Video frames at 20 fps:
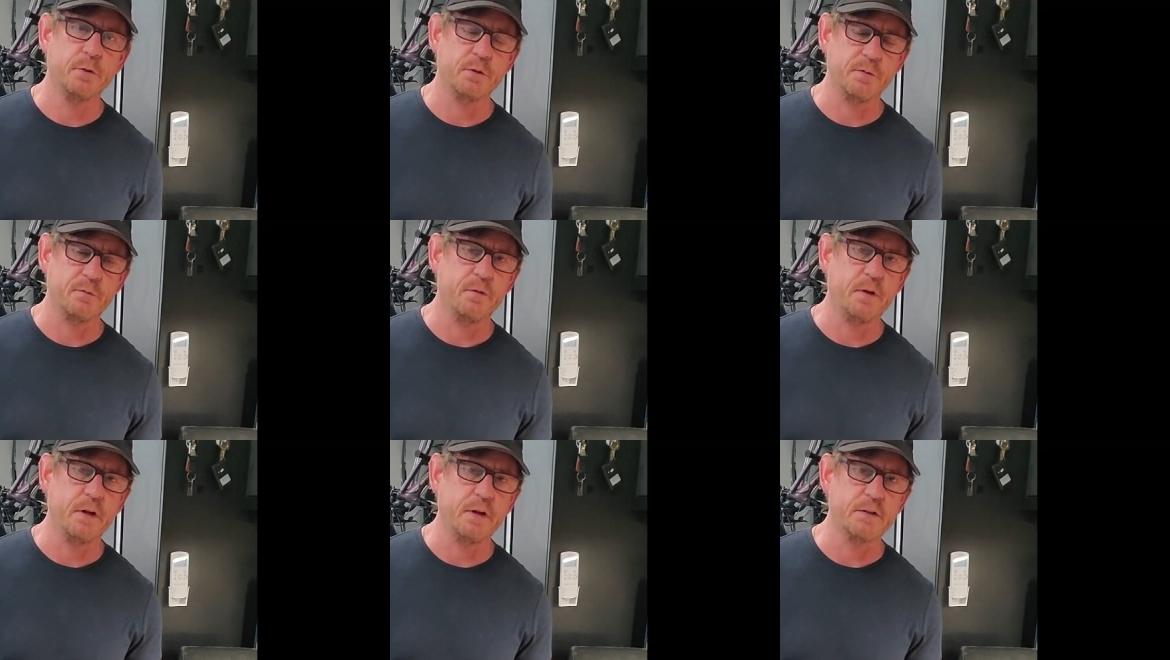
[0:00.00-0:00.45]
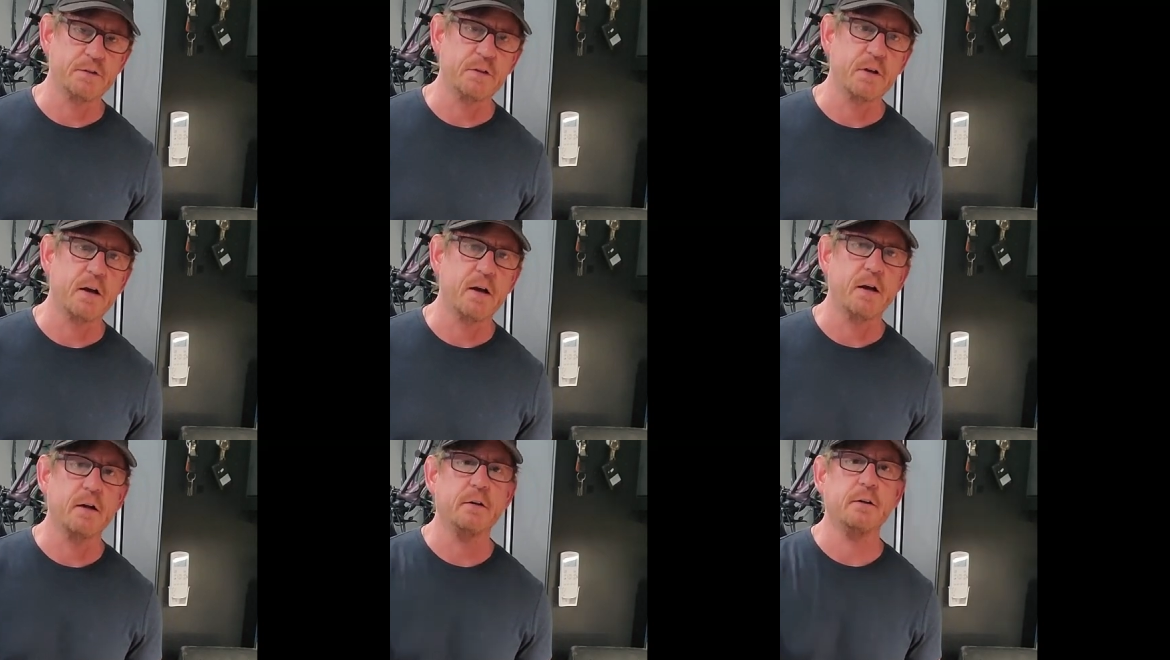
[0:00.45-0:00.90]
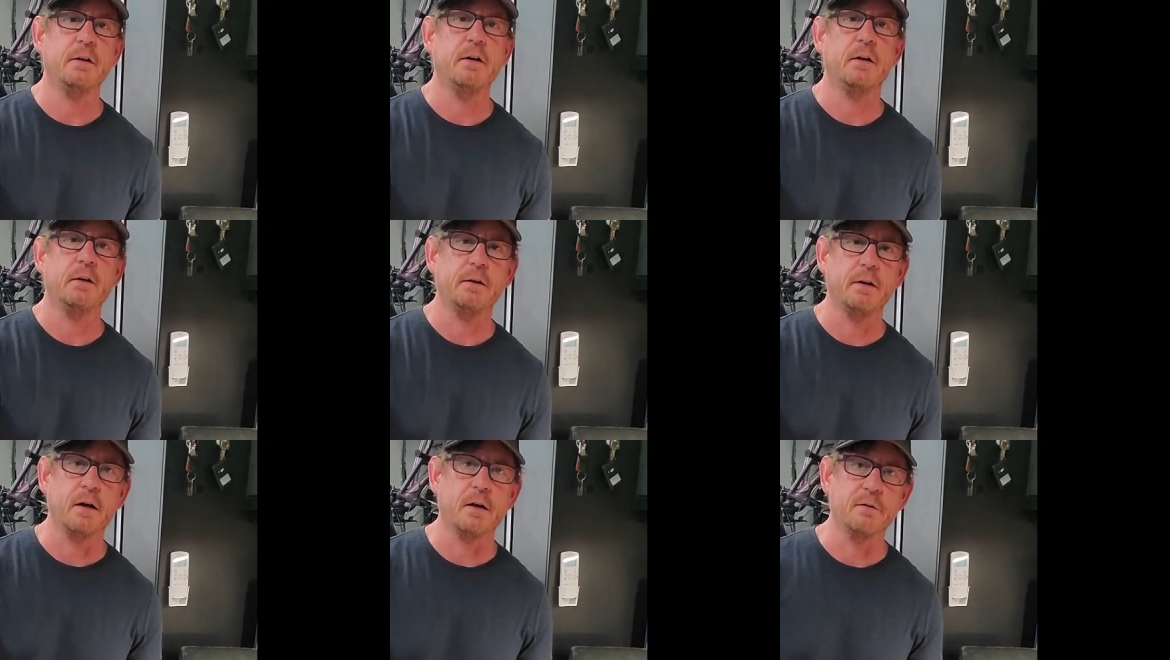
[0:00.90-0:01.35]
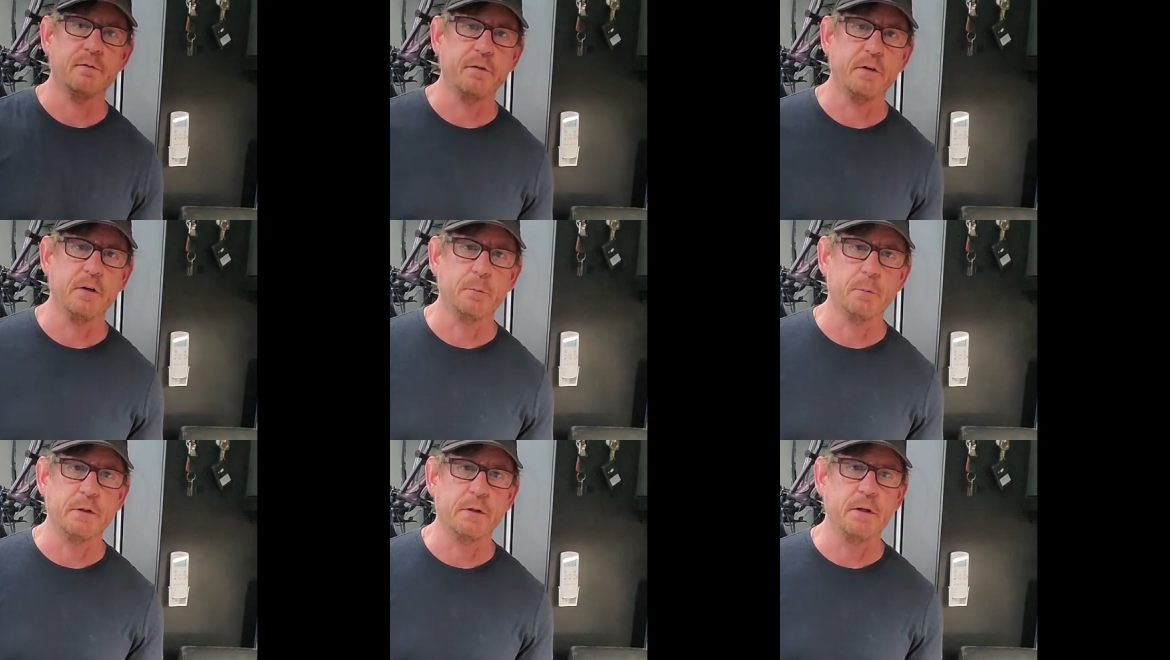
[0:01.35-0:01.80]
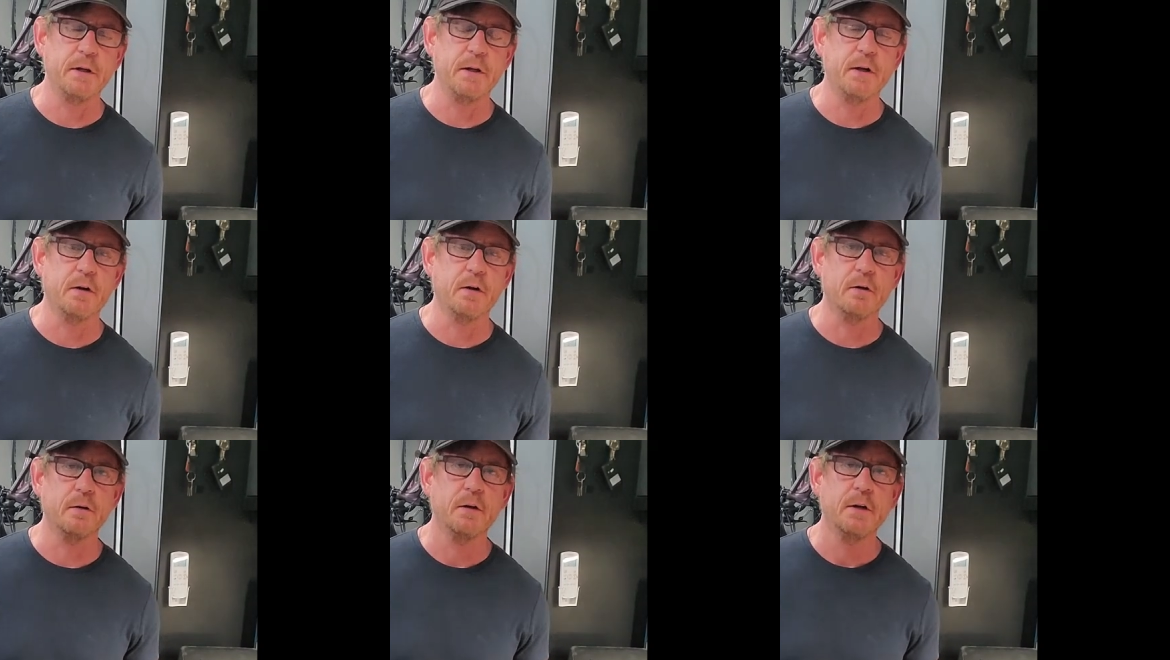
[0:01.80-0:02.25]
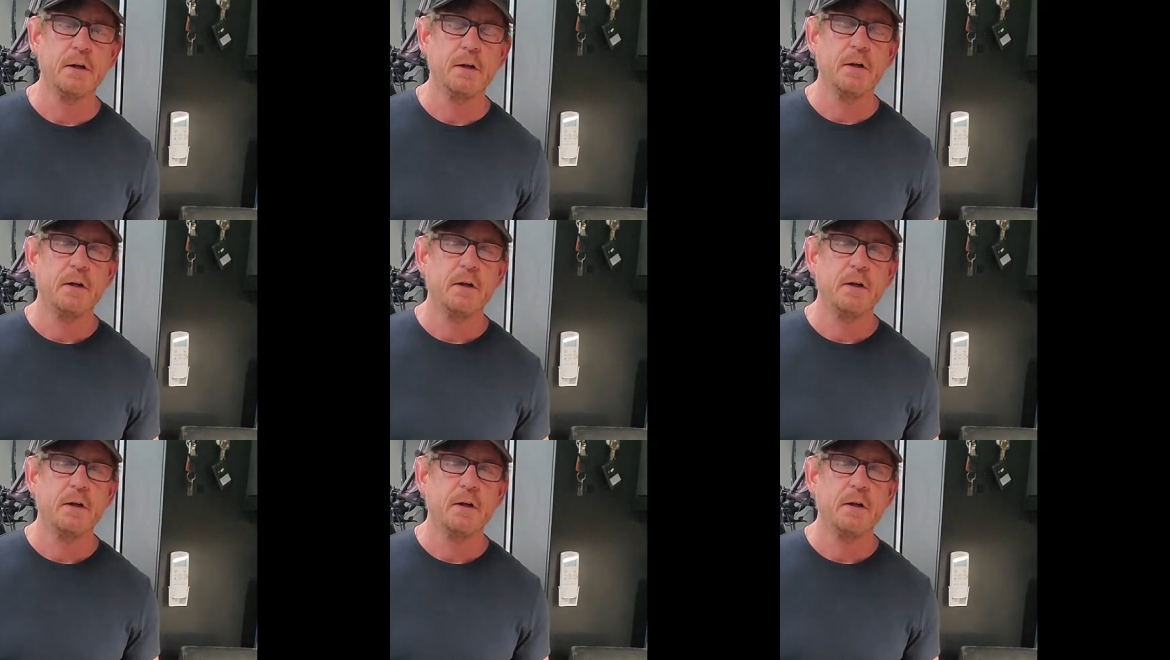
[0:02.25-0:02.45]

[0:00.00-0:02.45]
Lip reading: put the fittings on, and then I'll fit them in here.